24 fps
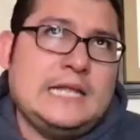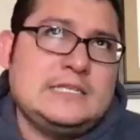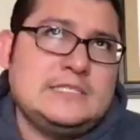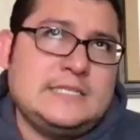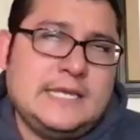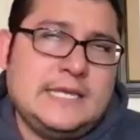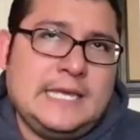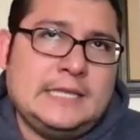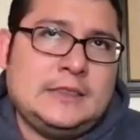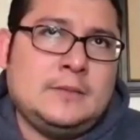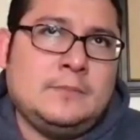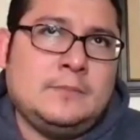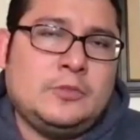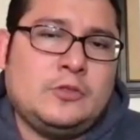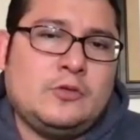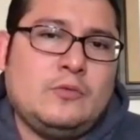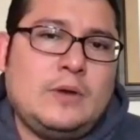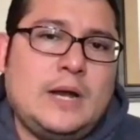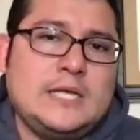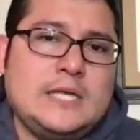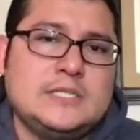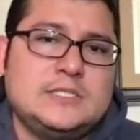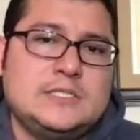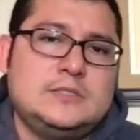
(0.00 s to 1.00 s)
that get them through
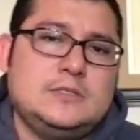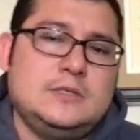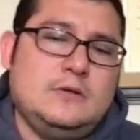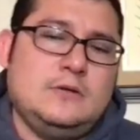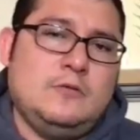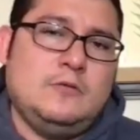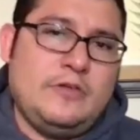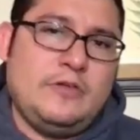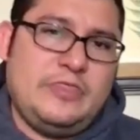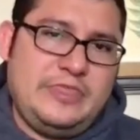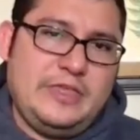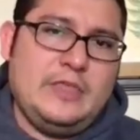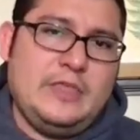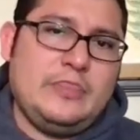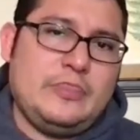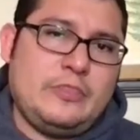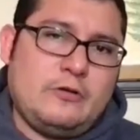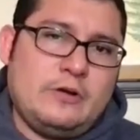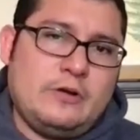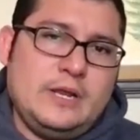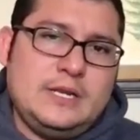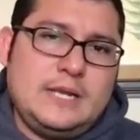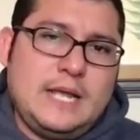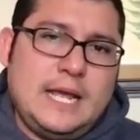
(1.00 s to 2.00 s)
us, within
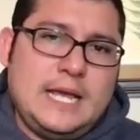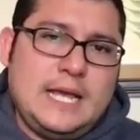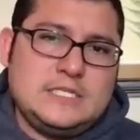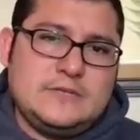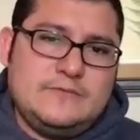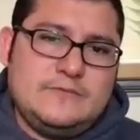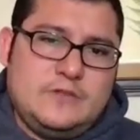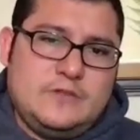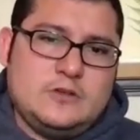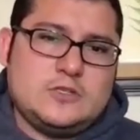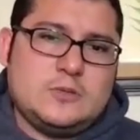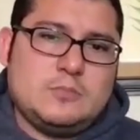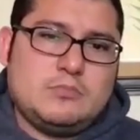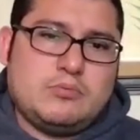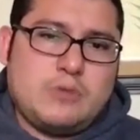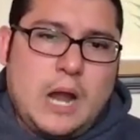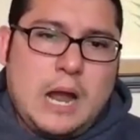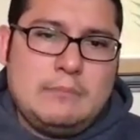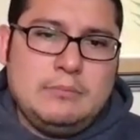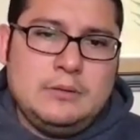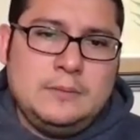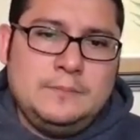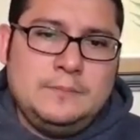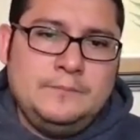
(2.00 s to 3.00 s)
30 days, if there's a
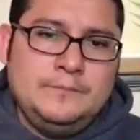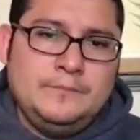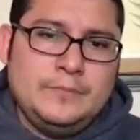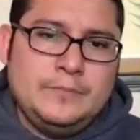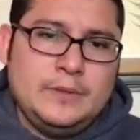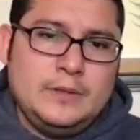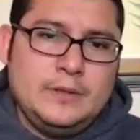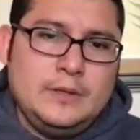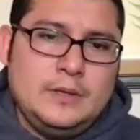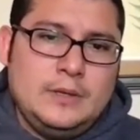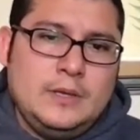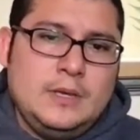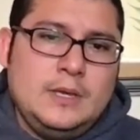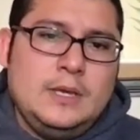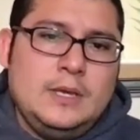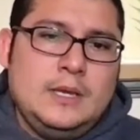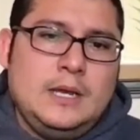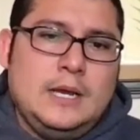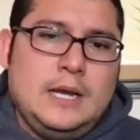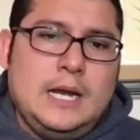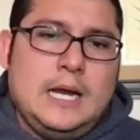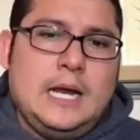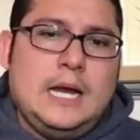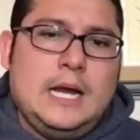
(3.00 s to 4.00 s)
problem,
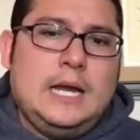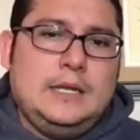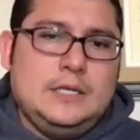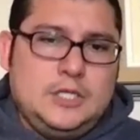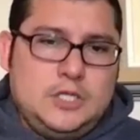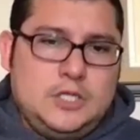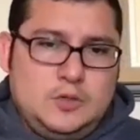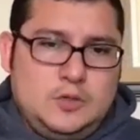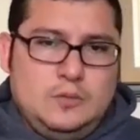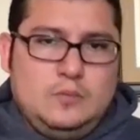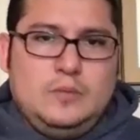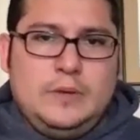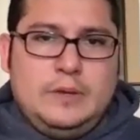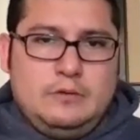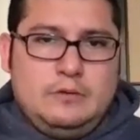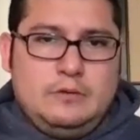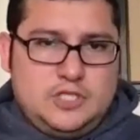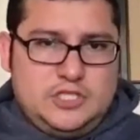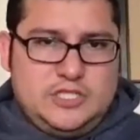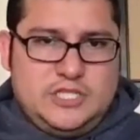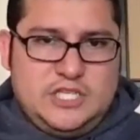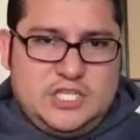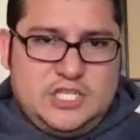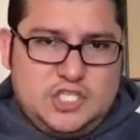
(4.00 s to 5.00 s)
we would
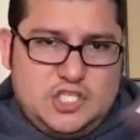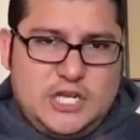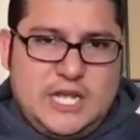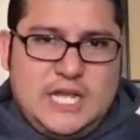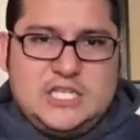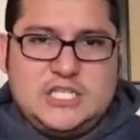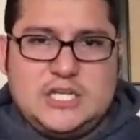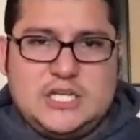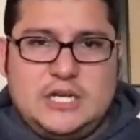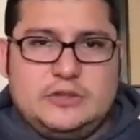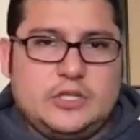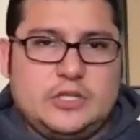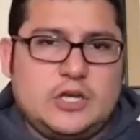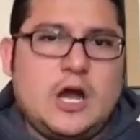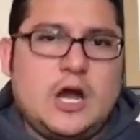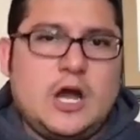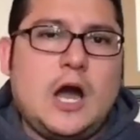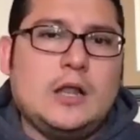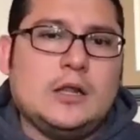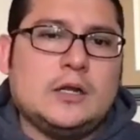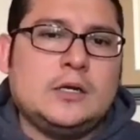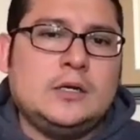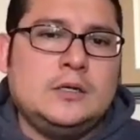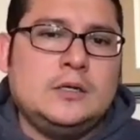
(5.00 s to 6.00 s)
just exchange out the
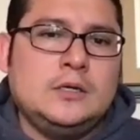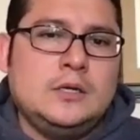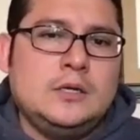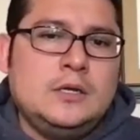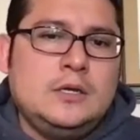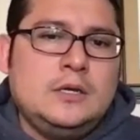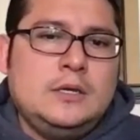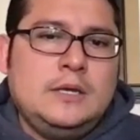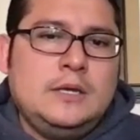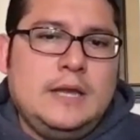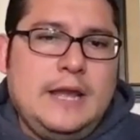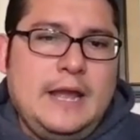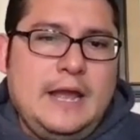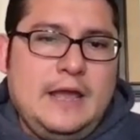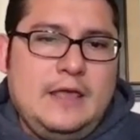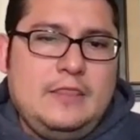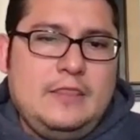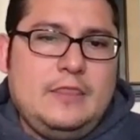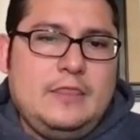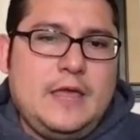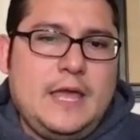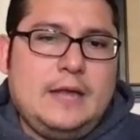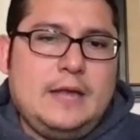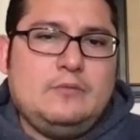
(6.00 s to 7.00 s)
collar, and
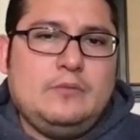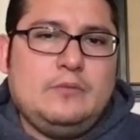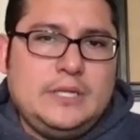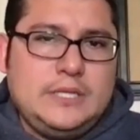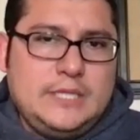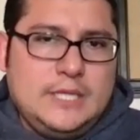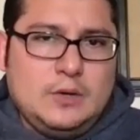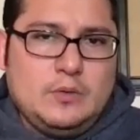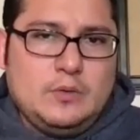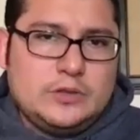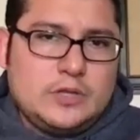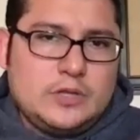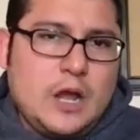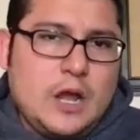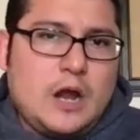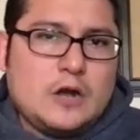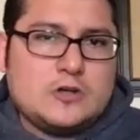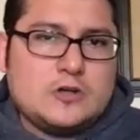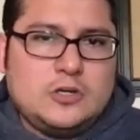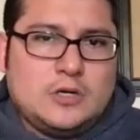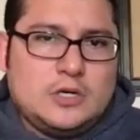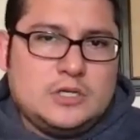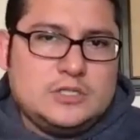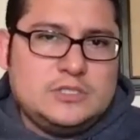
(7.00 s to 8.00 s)
then we deal with
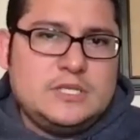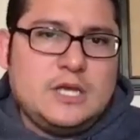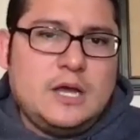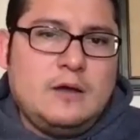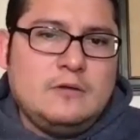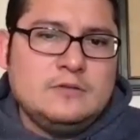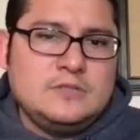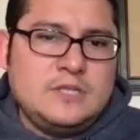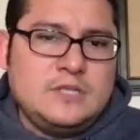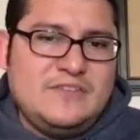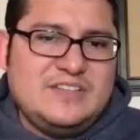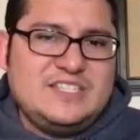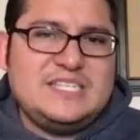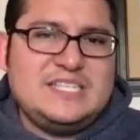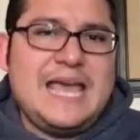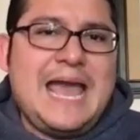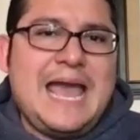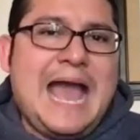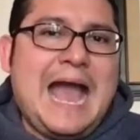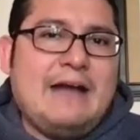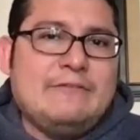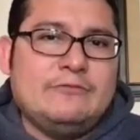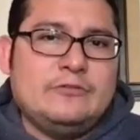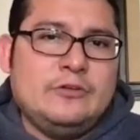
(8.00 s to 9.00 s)
Dogtra ourselves. If it's
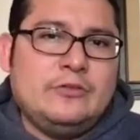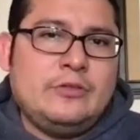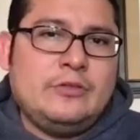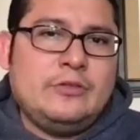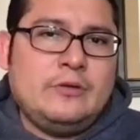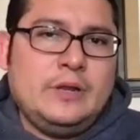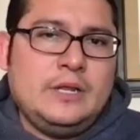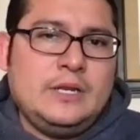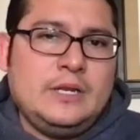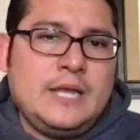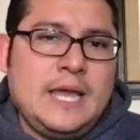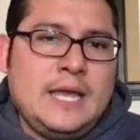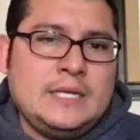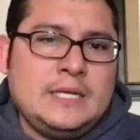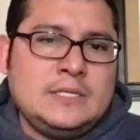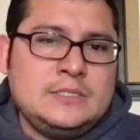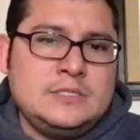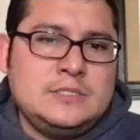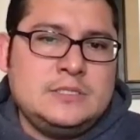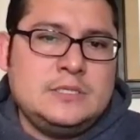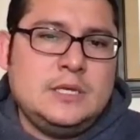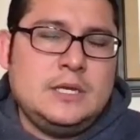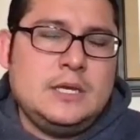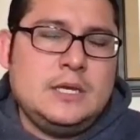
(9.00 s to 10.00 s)
after 30
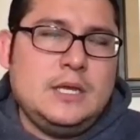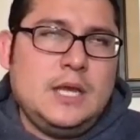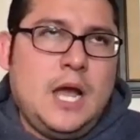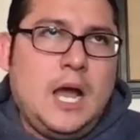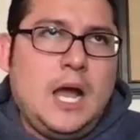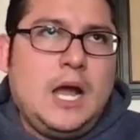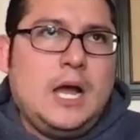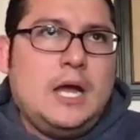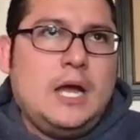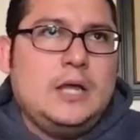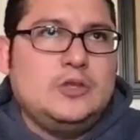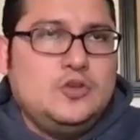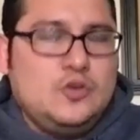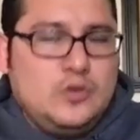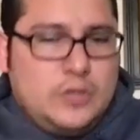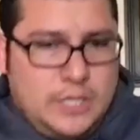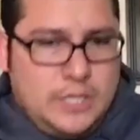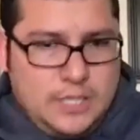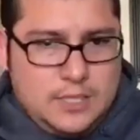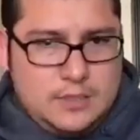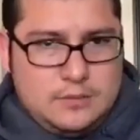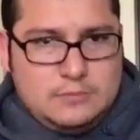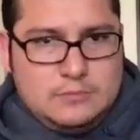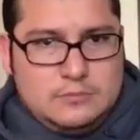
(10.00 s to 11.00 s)
days, you
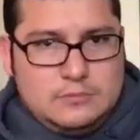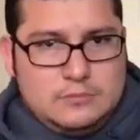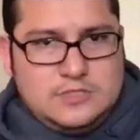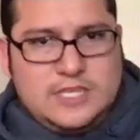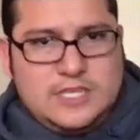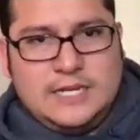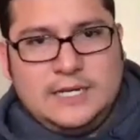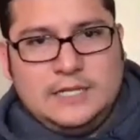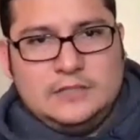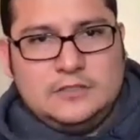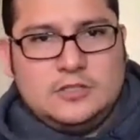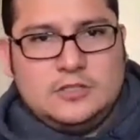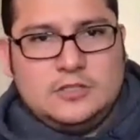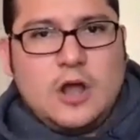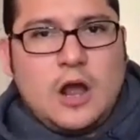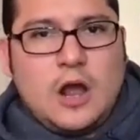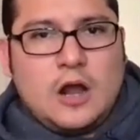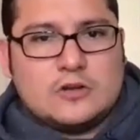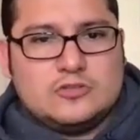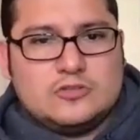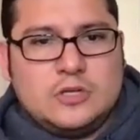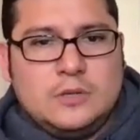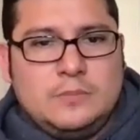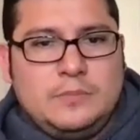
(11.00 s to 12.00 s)
can send it to
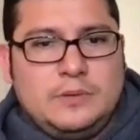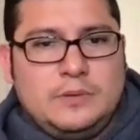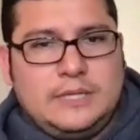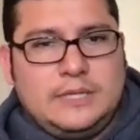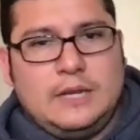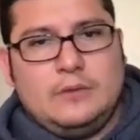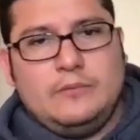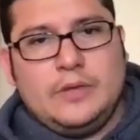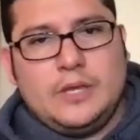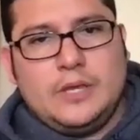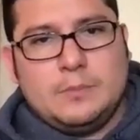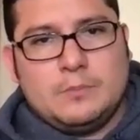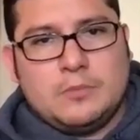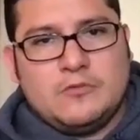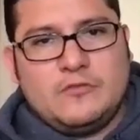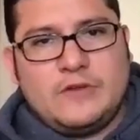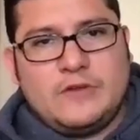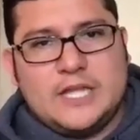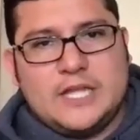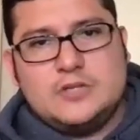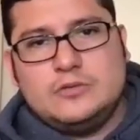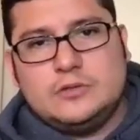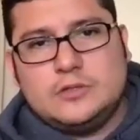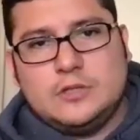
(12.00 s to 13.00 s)
Dogtra, but then we can
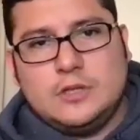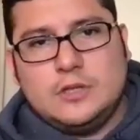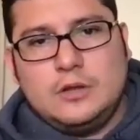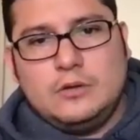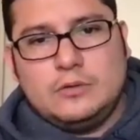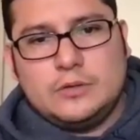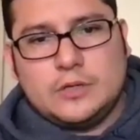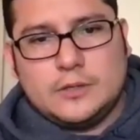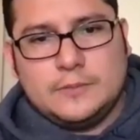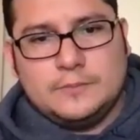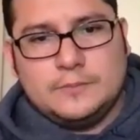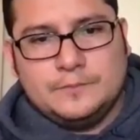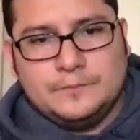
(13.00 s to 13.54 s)
provide you with the loaner.